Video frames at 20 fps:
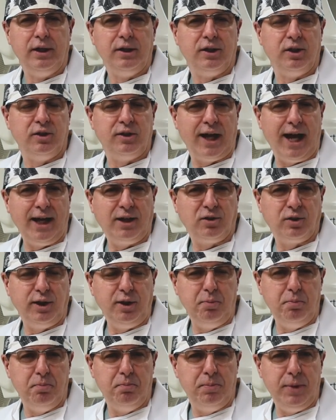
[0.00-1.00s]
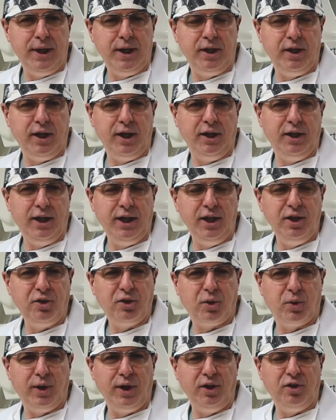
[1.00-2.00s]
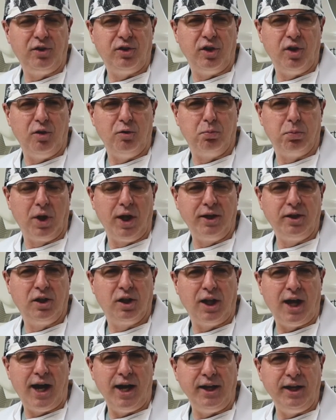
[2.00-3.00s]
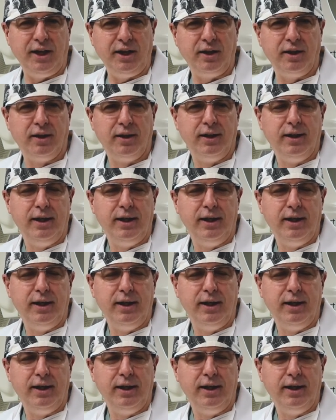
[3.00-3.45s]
There's actually been an increase of blood clotting